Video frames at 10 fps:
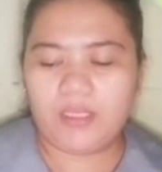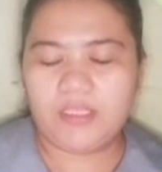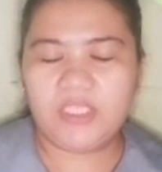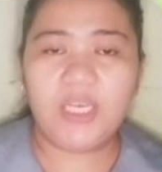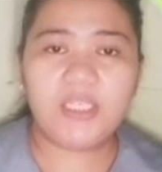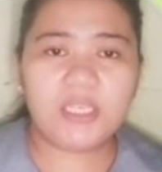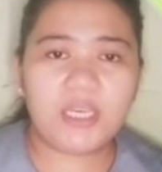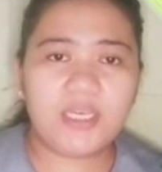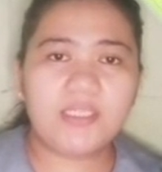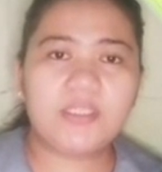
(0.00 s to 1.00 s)
the
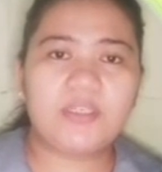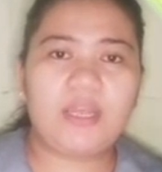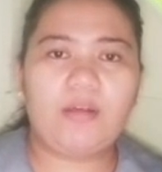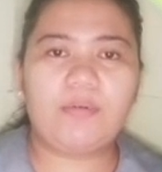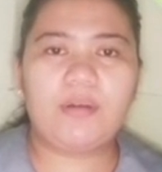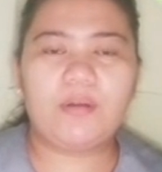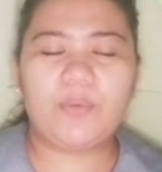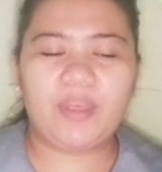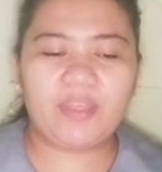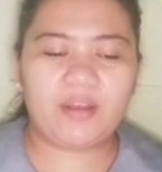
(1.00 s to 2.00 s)
changes on our
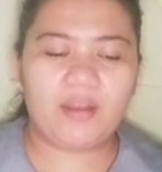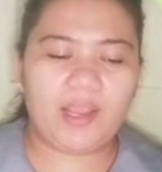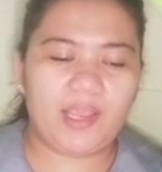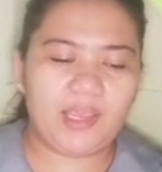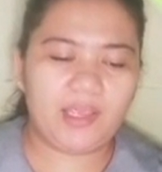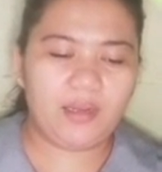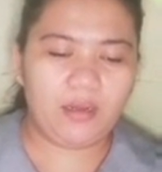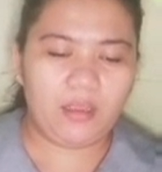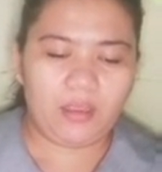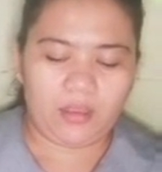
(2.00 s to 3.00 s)
weather and
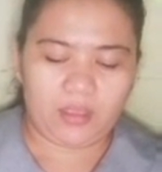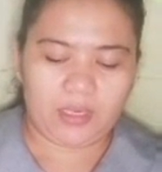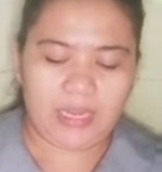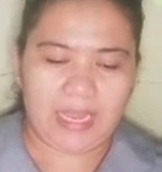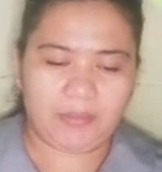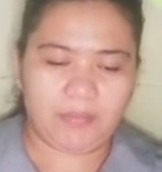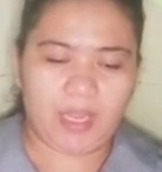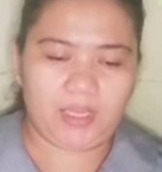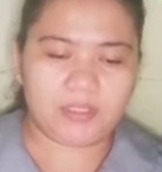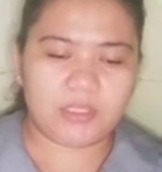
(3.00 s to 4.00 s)

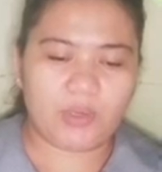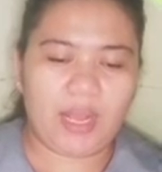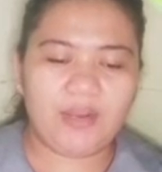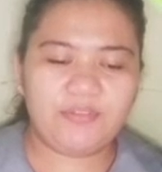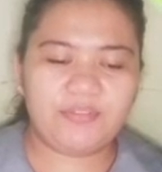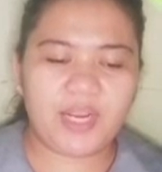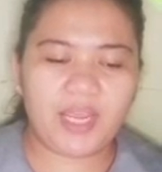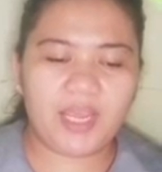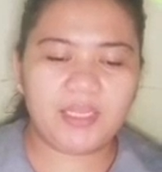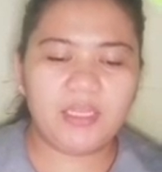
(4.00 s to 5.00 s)
climate. So
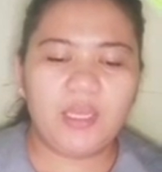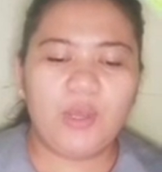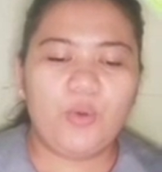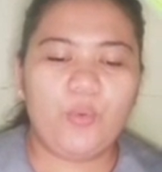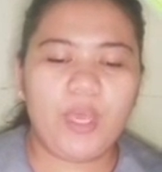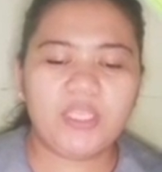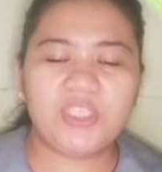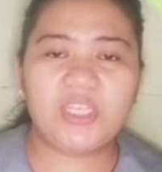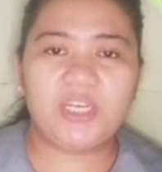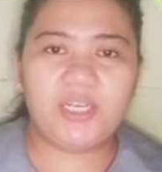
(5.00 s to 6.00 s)
Alfred
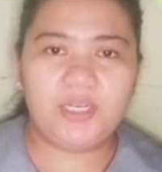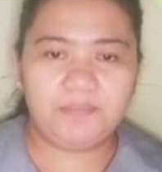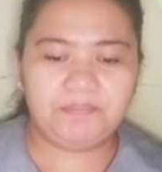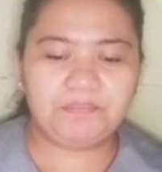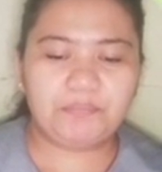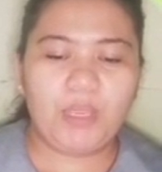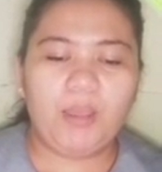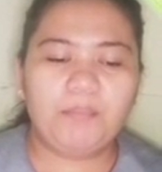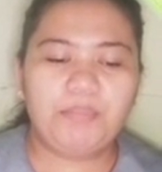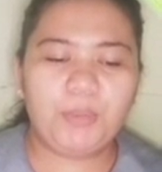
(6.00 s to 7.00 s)
Wegener
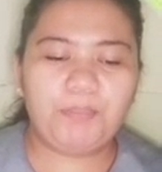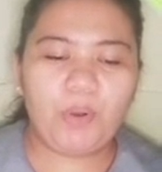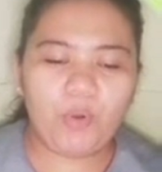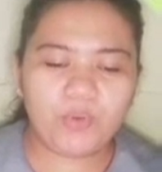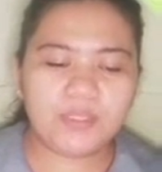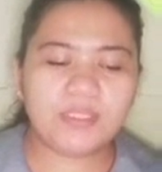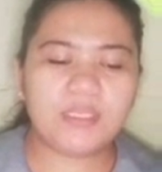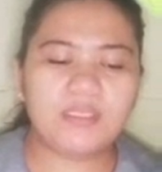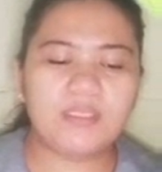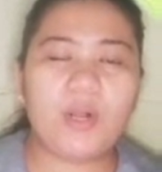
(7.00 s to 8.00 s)
proposed
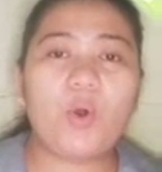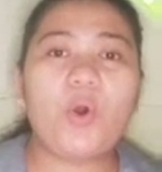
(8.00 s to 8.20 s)
the